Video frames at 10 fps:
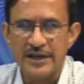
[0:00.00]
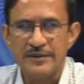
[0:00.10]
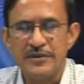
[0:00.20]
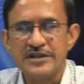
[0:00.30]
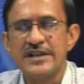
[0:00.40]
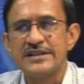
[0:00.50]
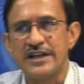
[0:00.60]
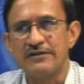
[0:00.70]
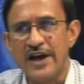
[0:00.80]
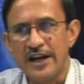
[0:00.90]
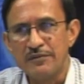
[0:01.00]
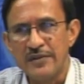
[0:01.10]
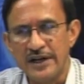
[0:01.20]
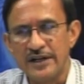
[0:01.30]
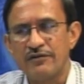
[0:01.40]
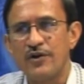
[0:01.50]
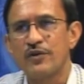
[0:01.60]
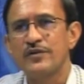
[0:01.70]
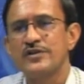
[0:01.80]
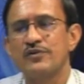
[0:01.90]
business environment for
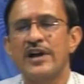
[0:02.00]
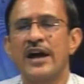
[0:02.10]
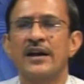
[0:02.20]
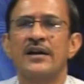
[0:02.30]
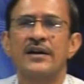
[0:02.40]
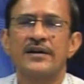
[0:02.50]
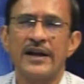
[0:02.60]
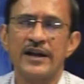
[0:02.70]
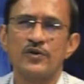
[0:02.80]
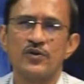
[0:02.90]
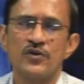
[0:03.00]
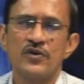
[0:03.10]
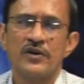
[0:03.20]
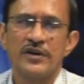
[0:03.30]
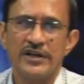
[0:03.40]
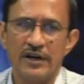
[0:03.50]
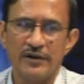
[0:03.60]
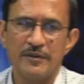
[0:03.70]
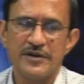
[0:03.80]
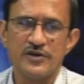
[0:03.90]
which we are trying to
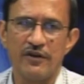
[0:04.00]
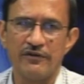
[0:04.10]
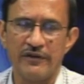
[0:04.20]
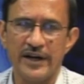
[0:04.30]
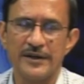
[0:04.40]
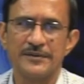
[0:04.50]
develop a software.